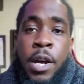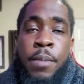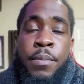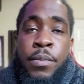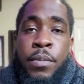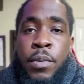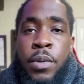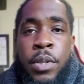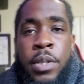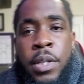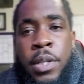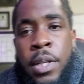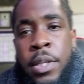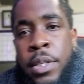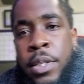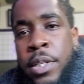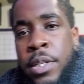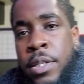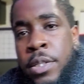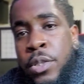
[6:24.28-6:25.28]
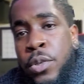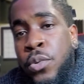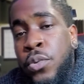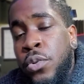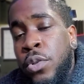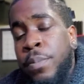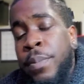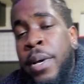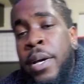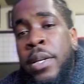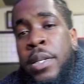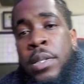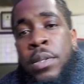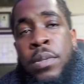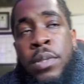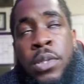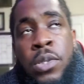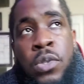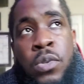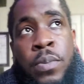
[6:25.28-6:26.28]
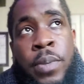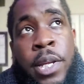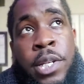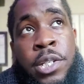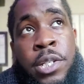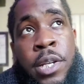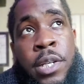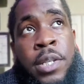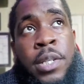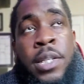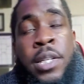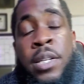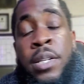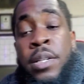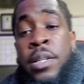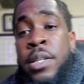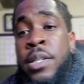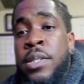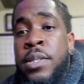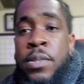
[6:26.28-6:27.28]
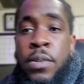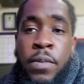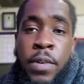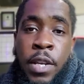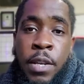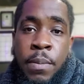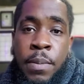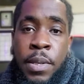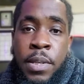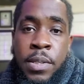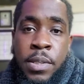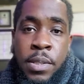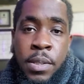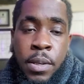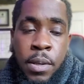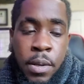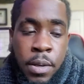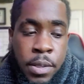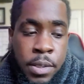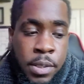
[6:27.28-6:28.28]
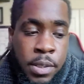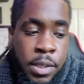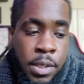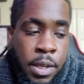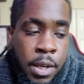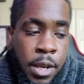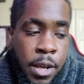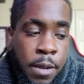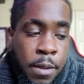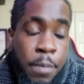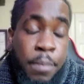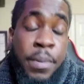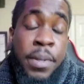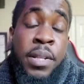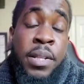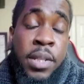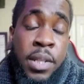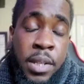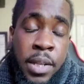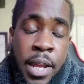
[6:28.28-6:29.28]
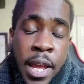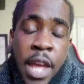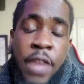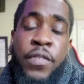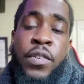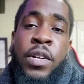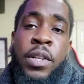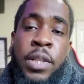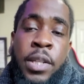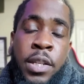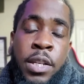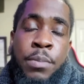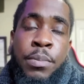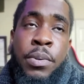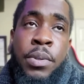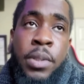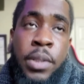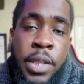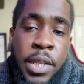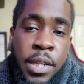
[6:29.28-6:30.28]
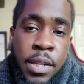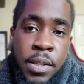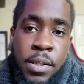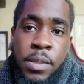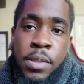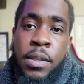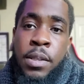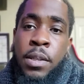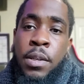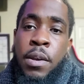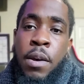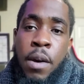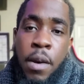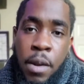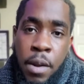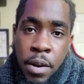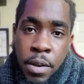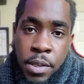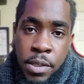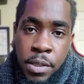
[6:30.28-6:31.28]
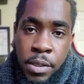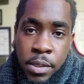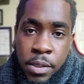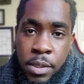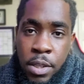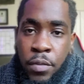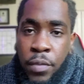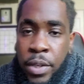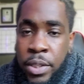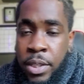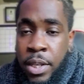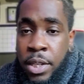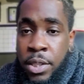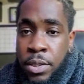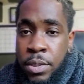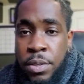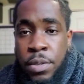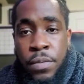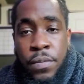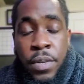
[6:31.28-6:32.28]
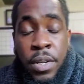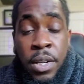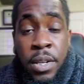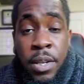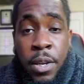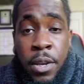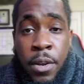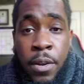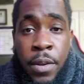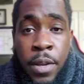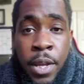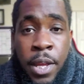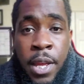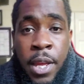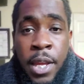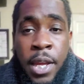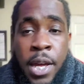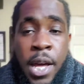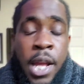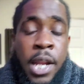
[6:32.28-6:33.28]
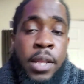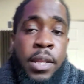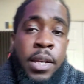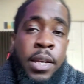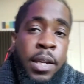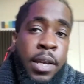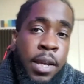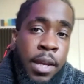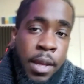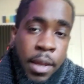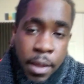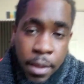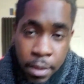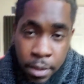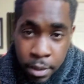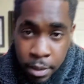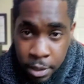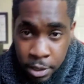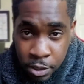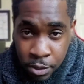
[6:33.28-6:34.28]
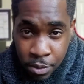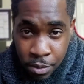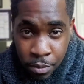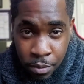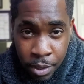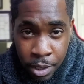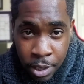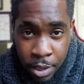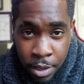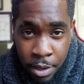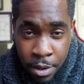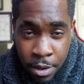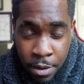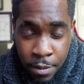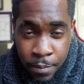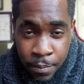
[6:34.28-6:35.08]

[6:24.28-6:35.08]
One thing that's cool about YouTube that you're not going to get on Instagram is the ability to have clickable links and cards and stuff like that through your video, kind of like this one right here.